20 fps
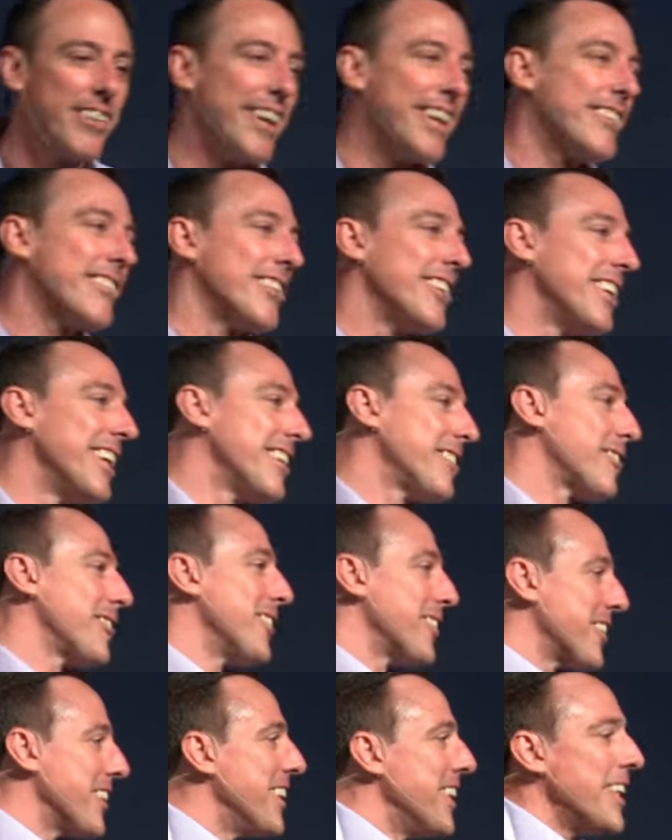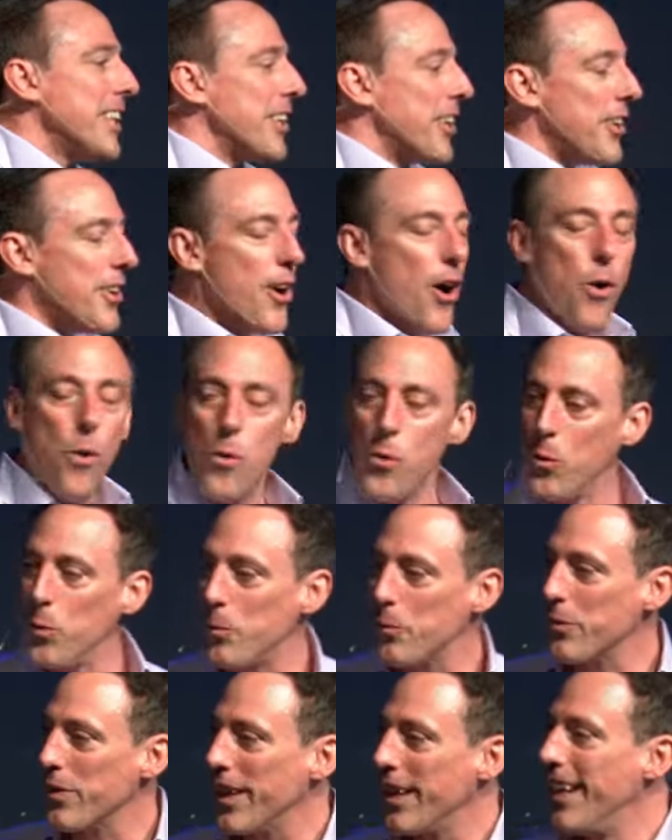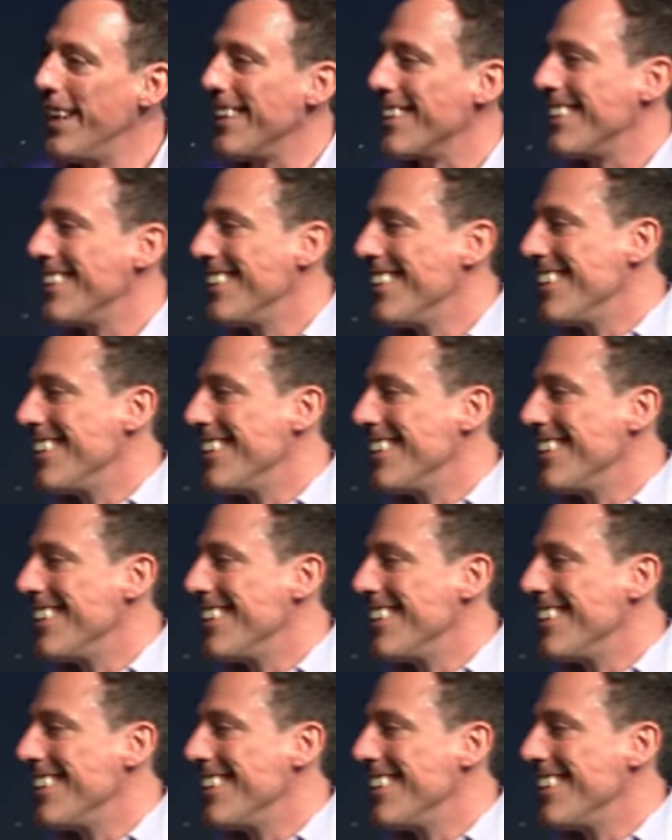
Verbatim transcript: right? So that's what. You, no, right?